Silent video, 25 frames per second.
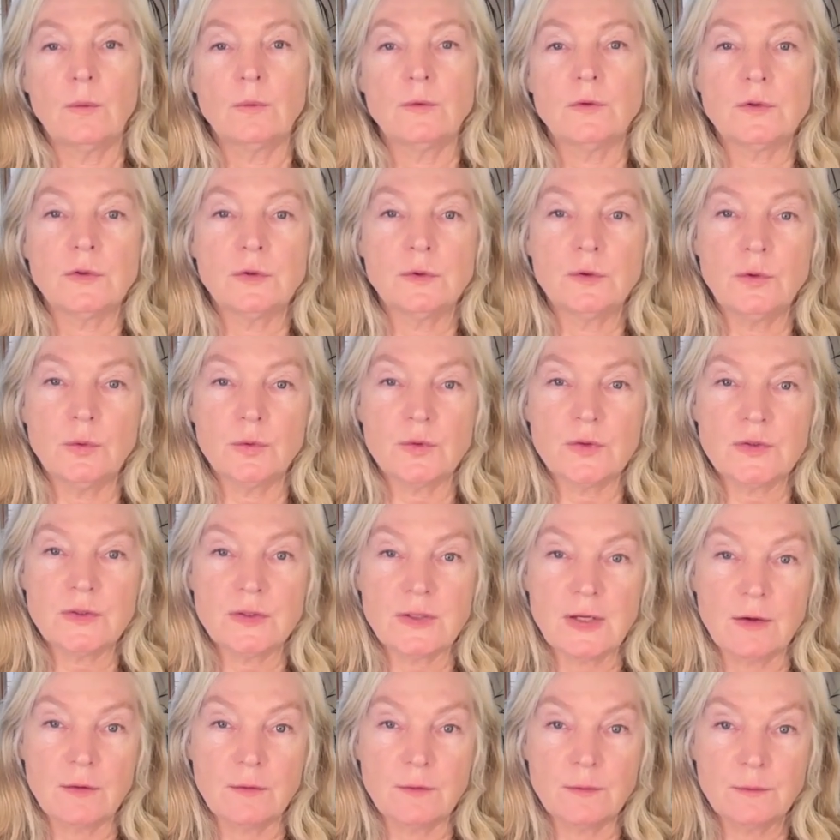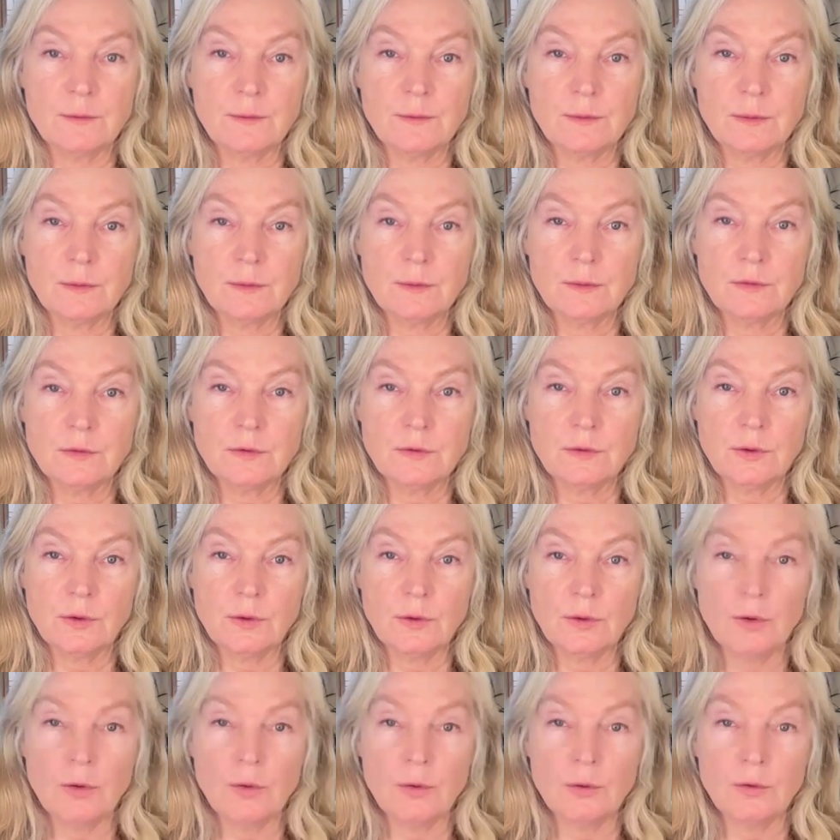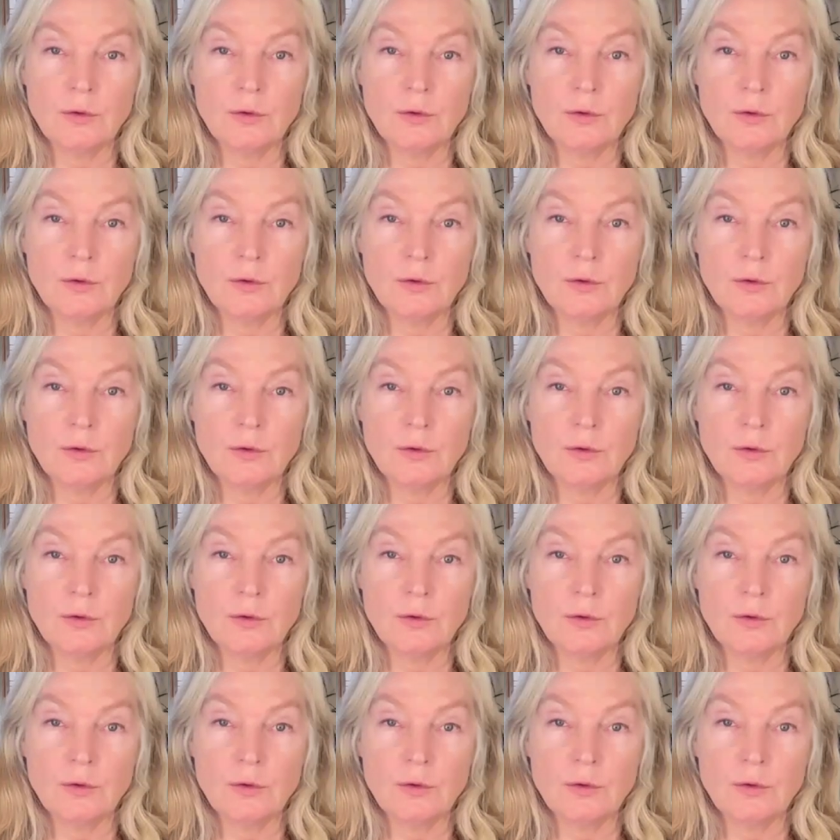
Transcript: to yourself, to your own